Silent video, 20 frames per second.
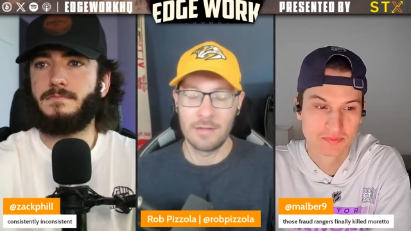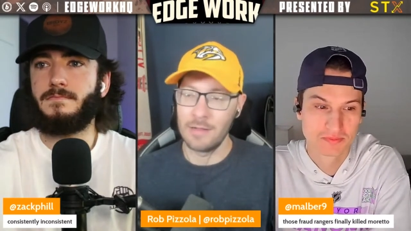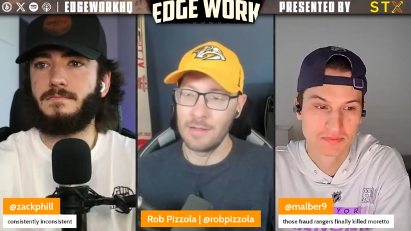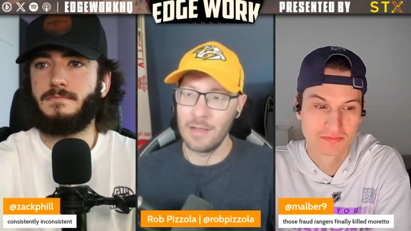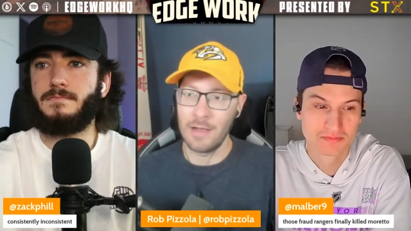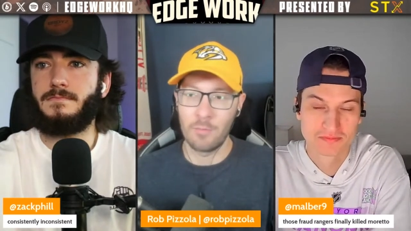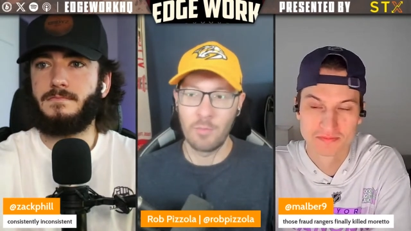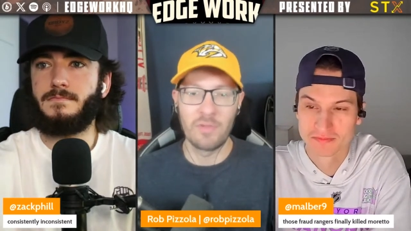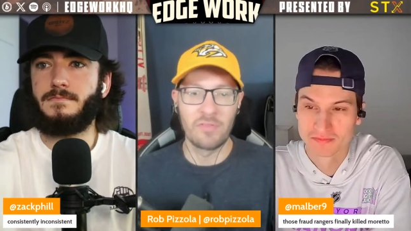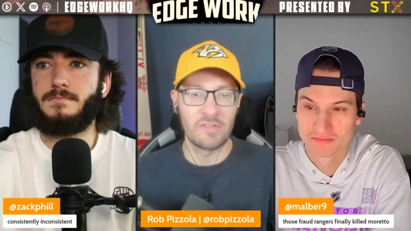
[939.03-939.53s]

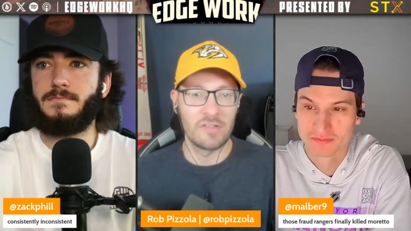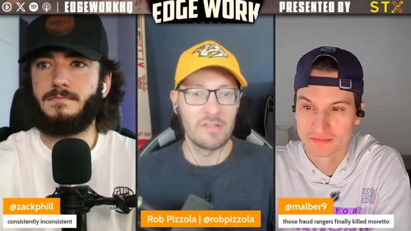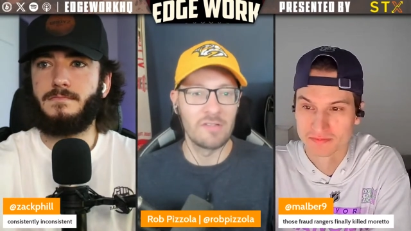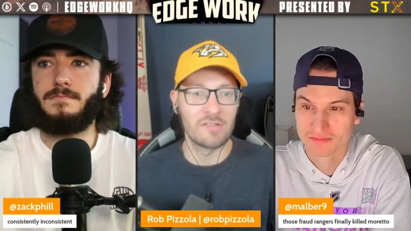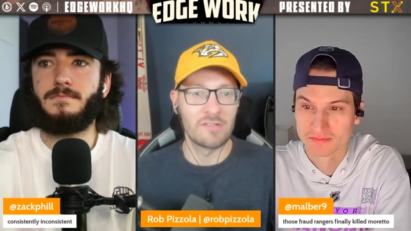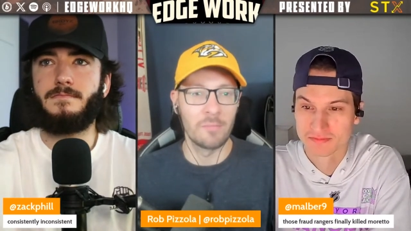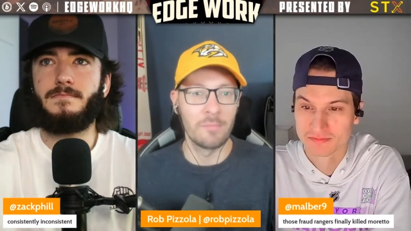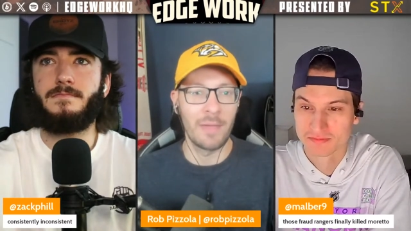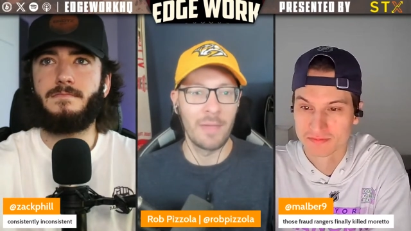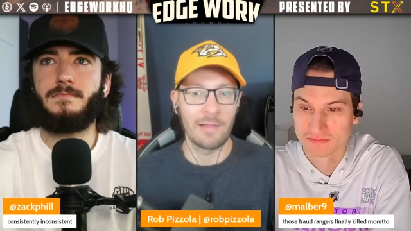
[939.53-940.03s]
Speaker 1: uh, we've seen
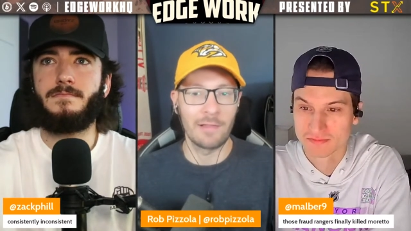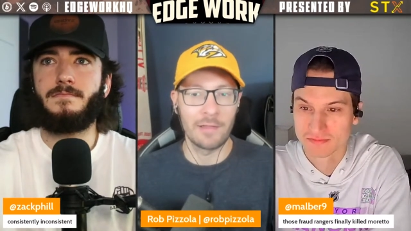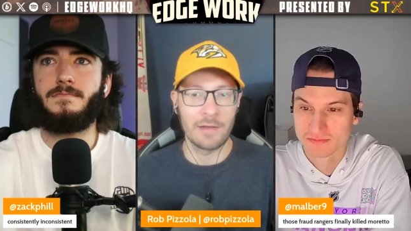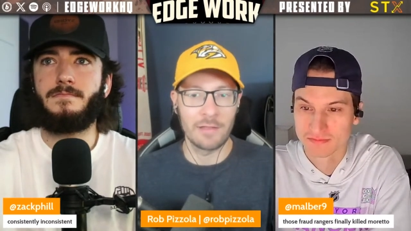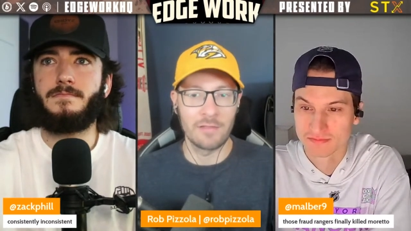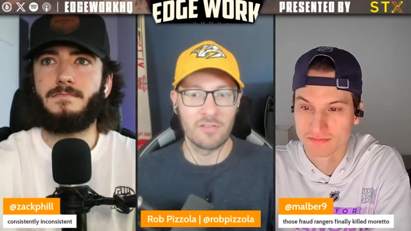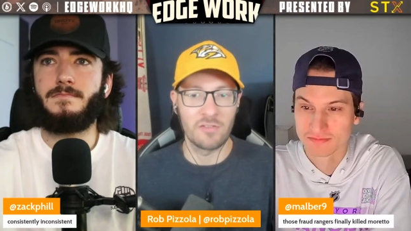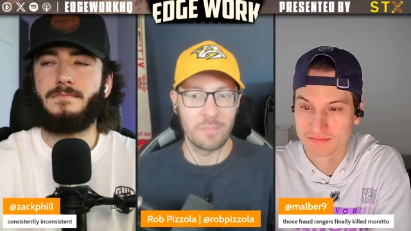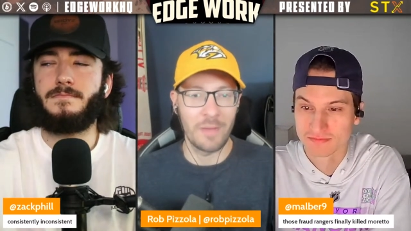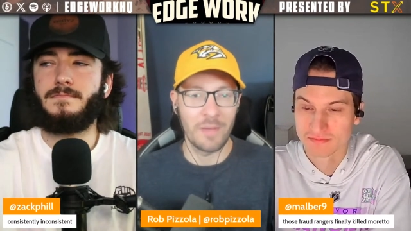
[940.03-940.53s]
some mail it
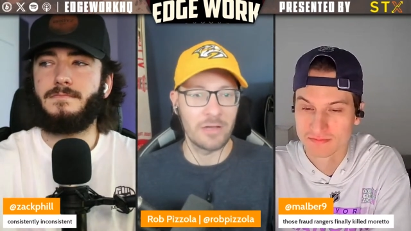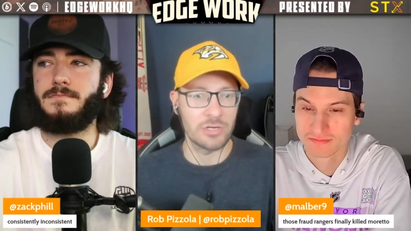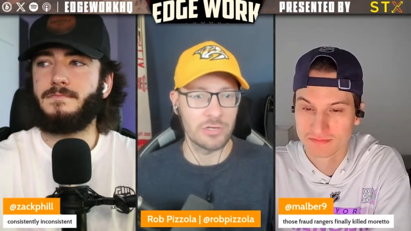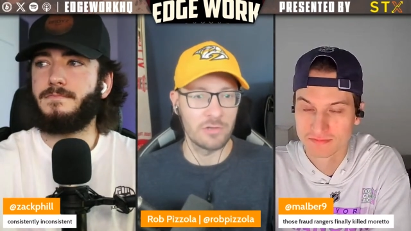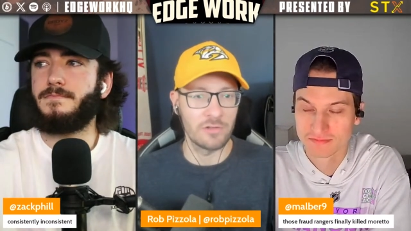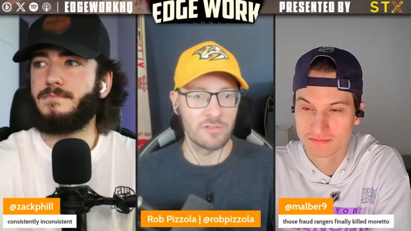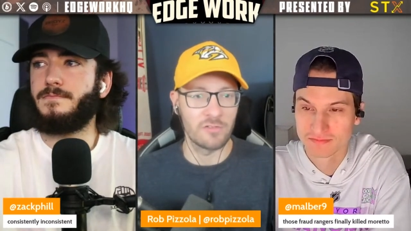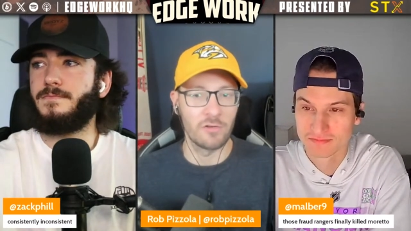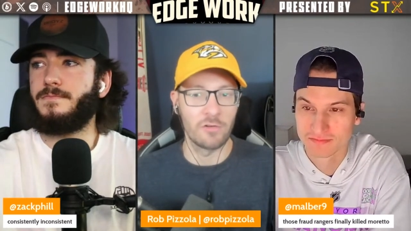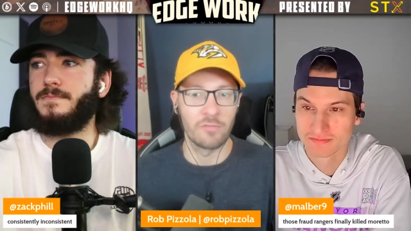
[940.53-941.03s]
in
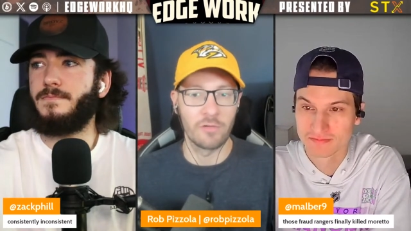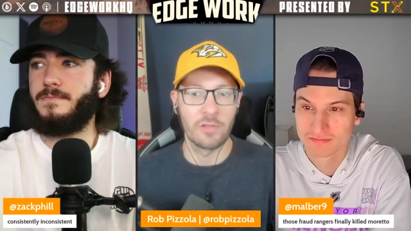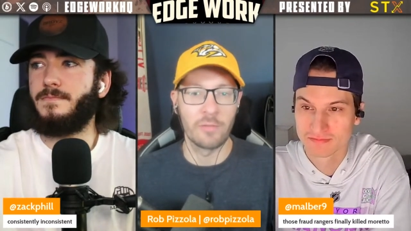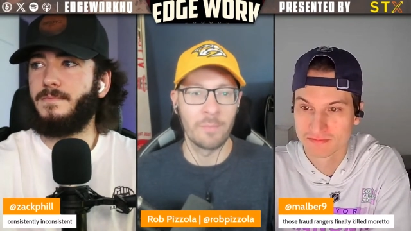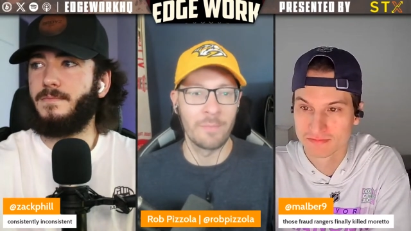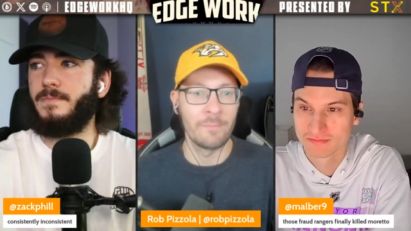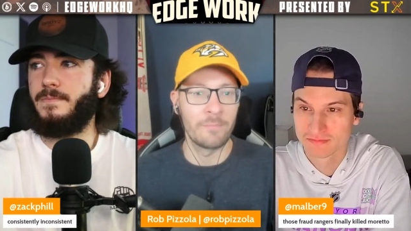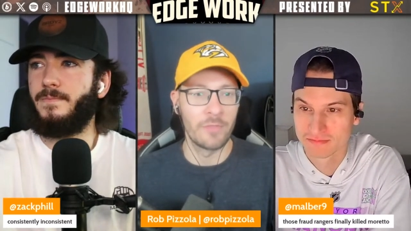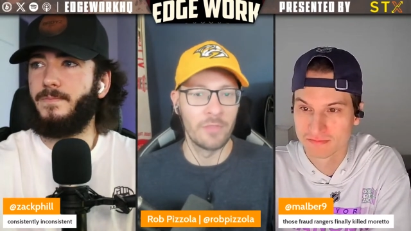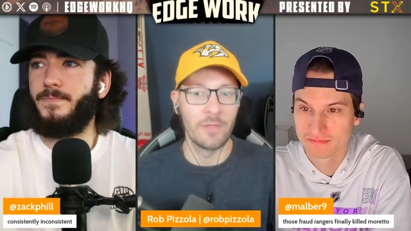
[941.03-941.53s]
specials over the
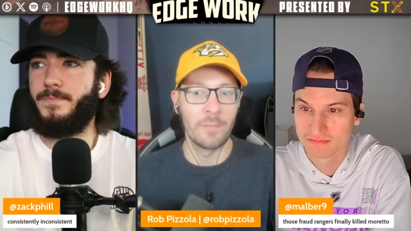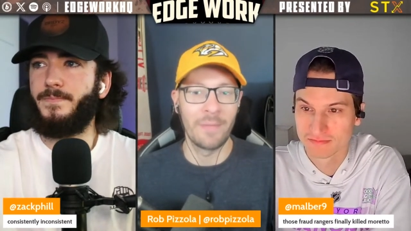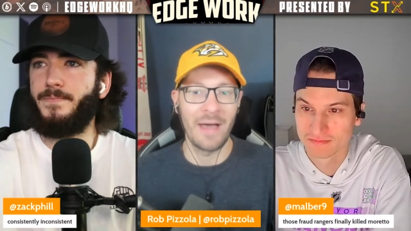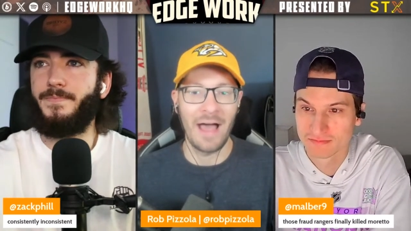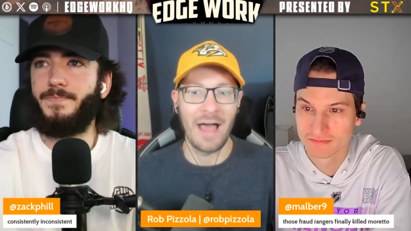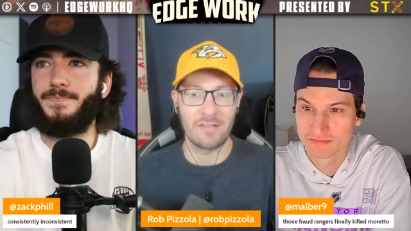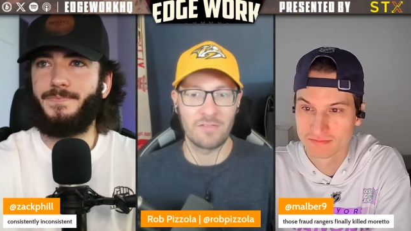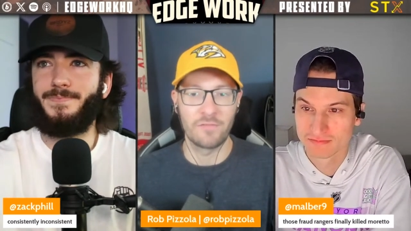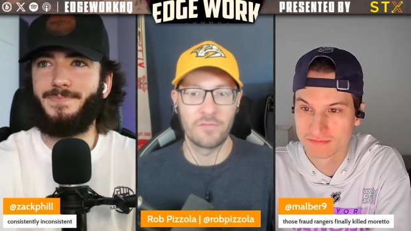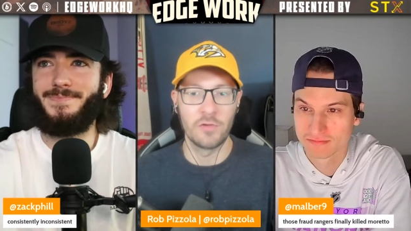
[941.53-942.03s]
the
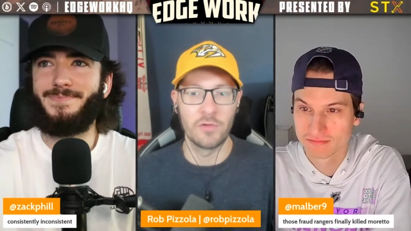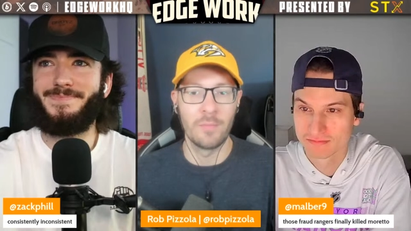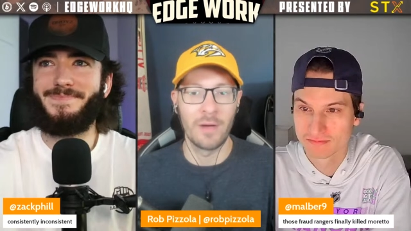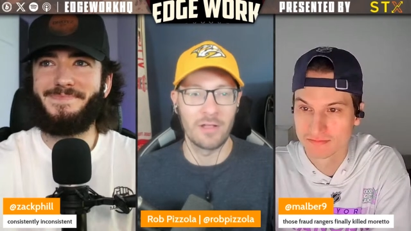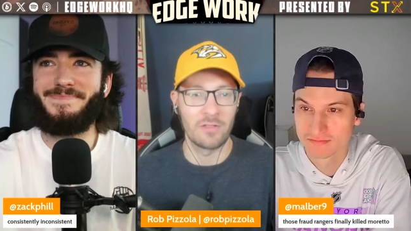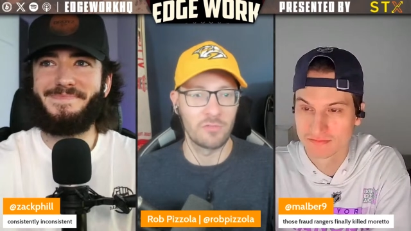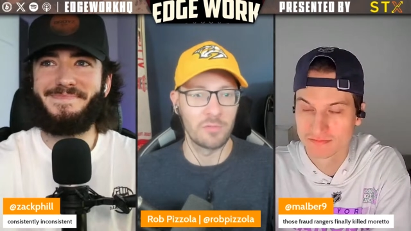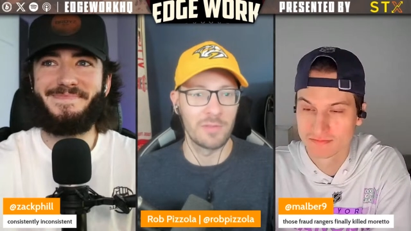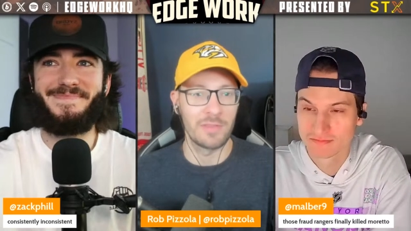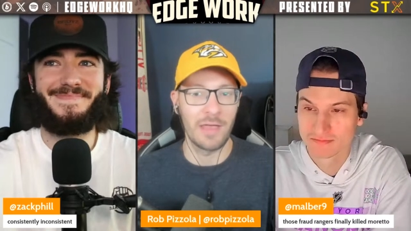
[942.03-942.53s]
past few
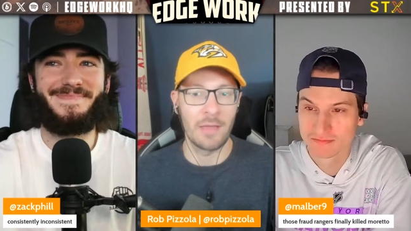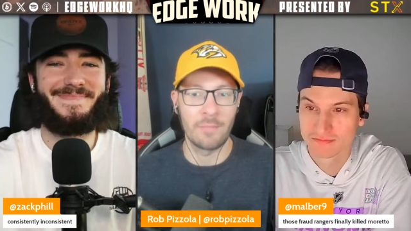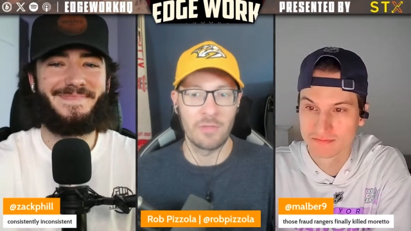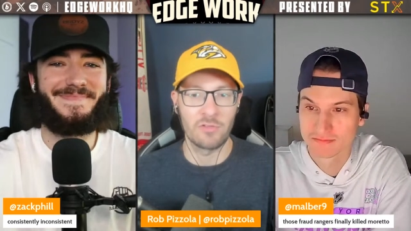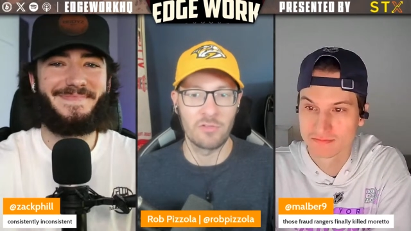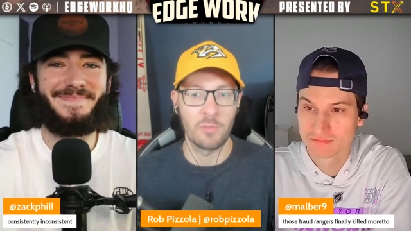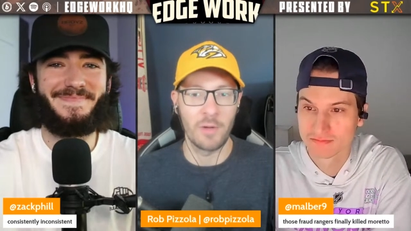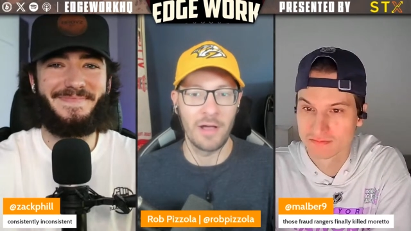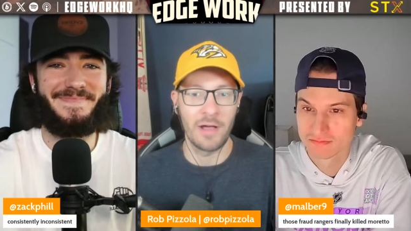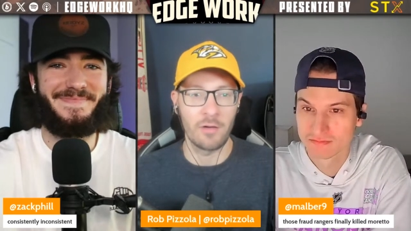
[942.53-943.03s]
months with them
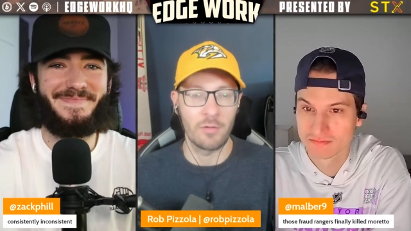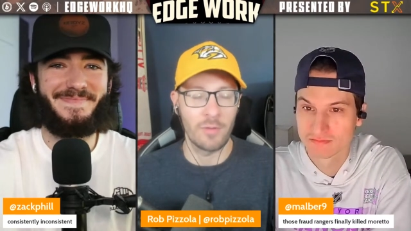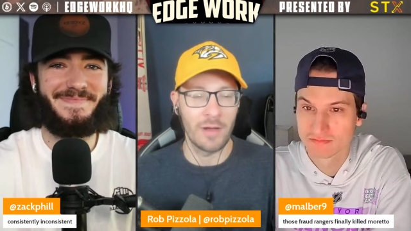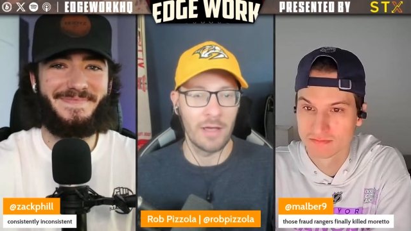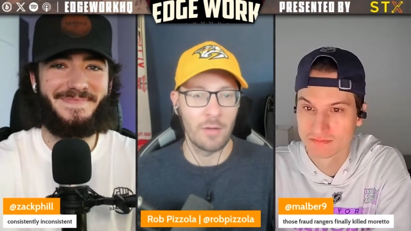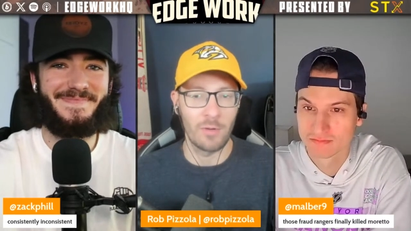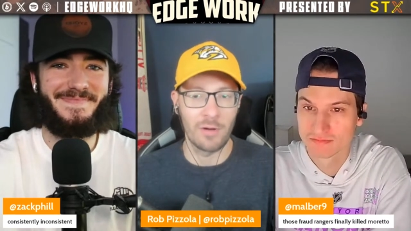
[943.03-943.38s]
as well, right?